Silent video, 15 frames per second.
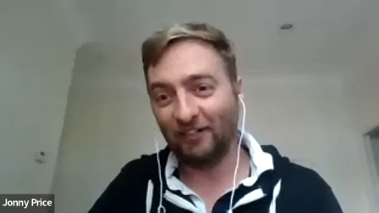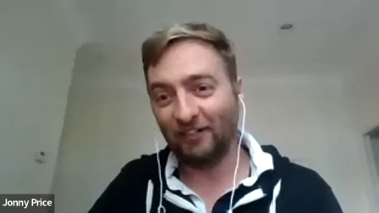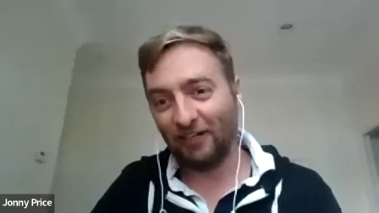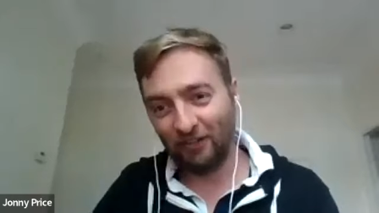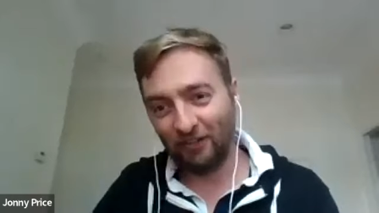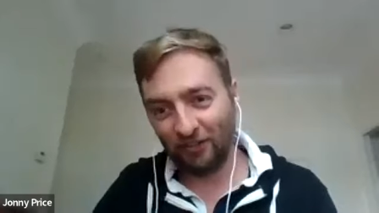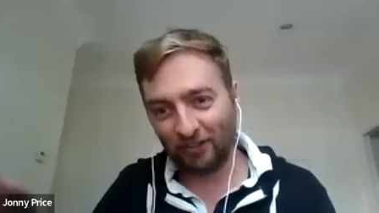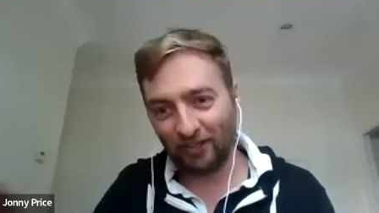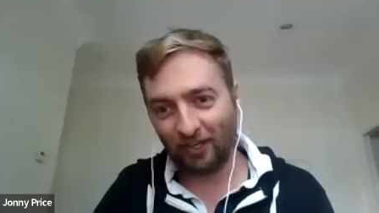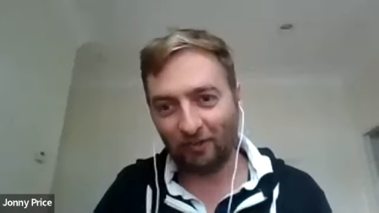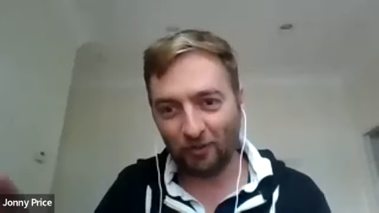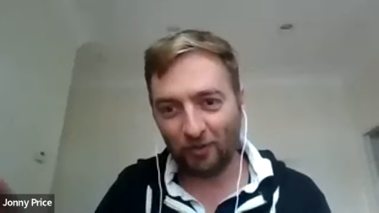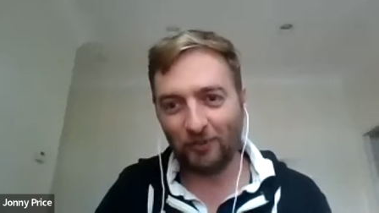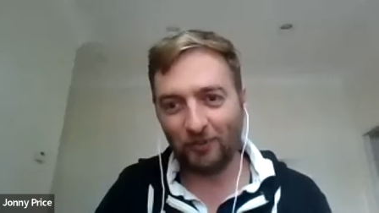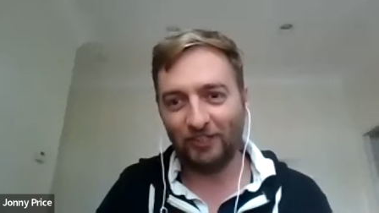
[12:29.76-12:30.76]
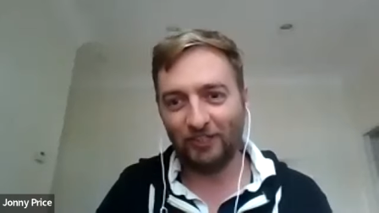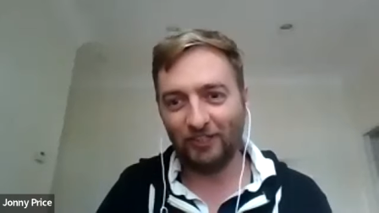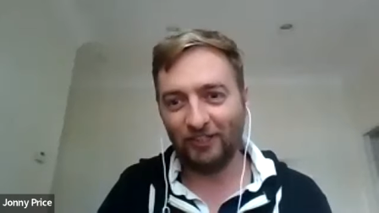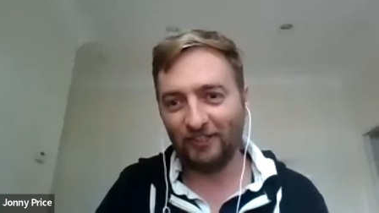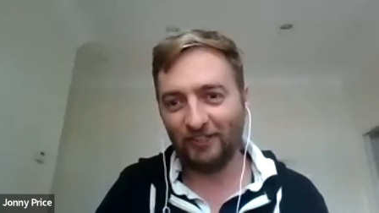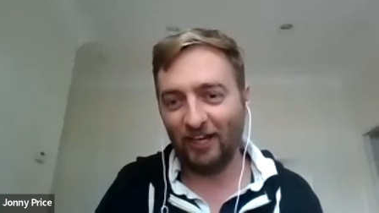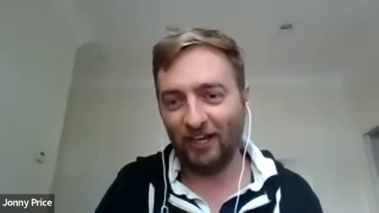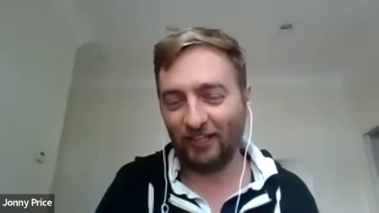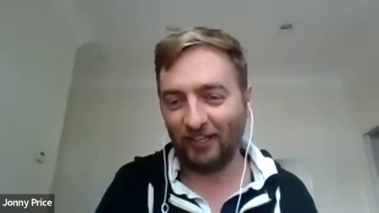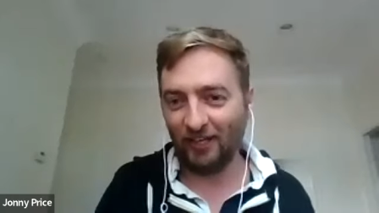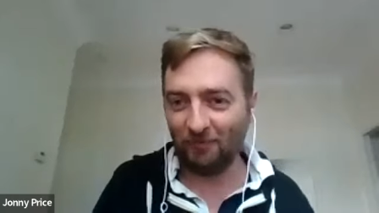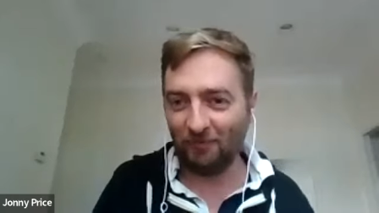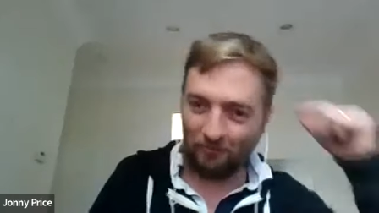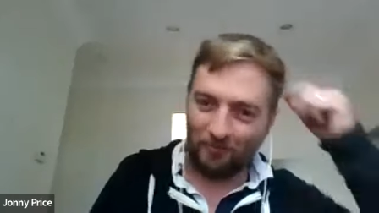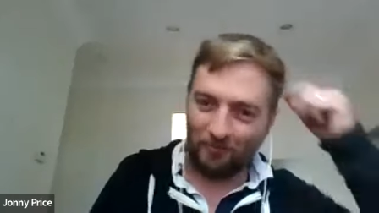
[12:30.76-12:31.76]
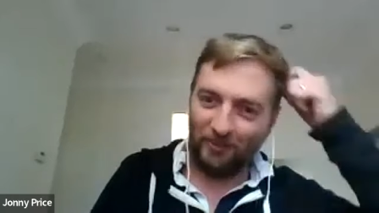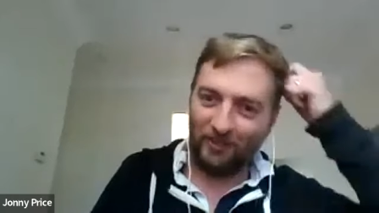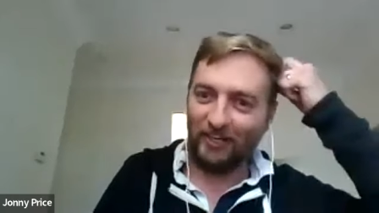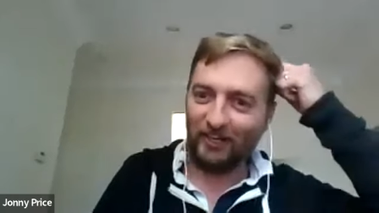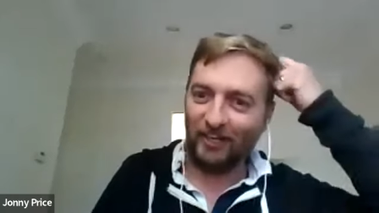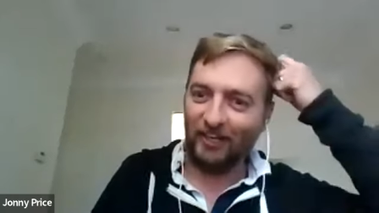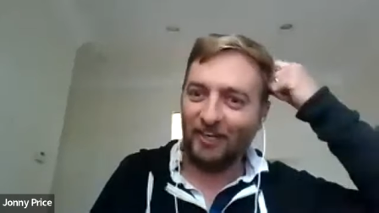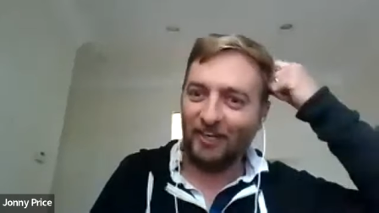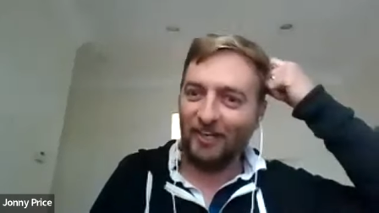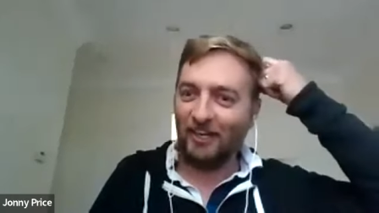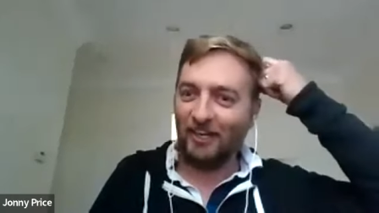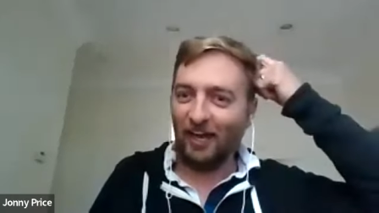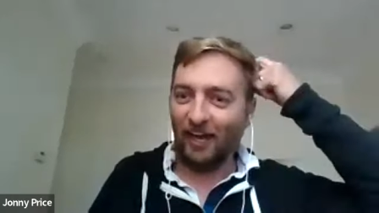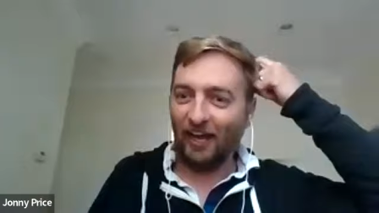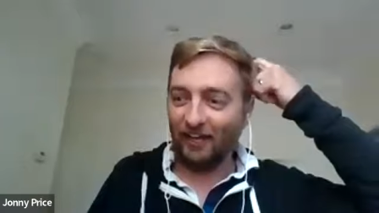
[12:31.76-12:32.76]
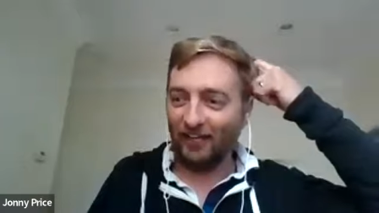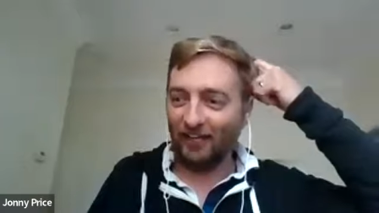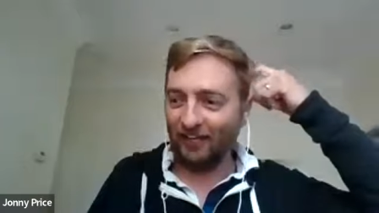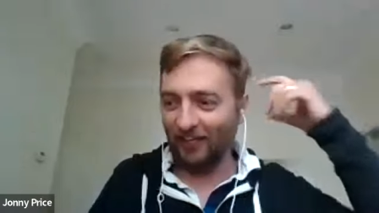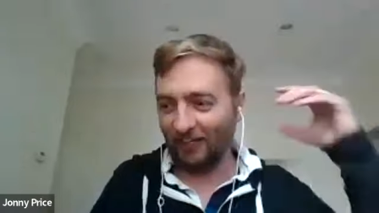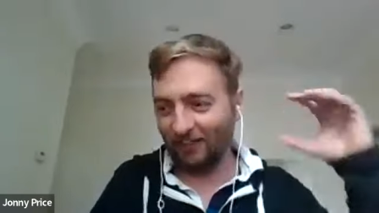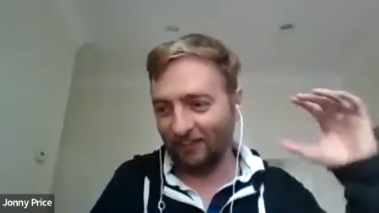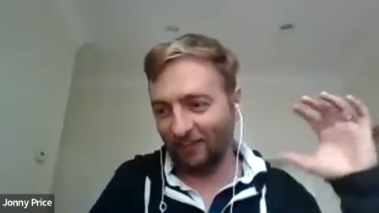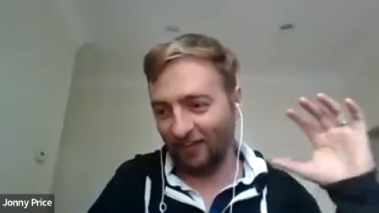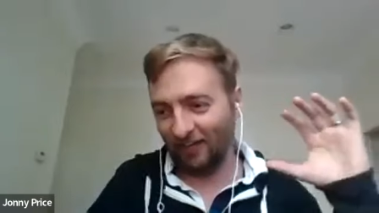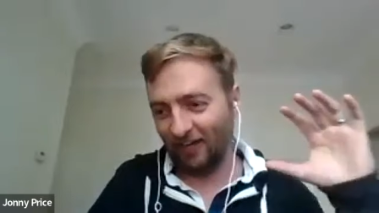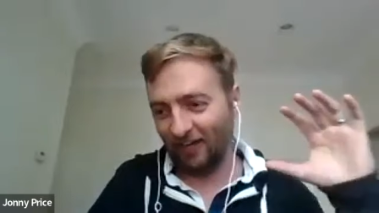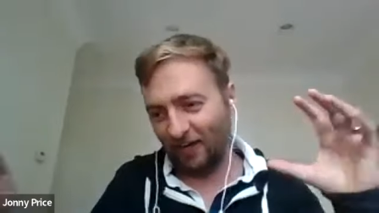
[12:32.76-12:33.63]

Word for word: around the kind of Robinhood uh, GameStop thing, and like that.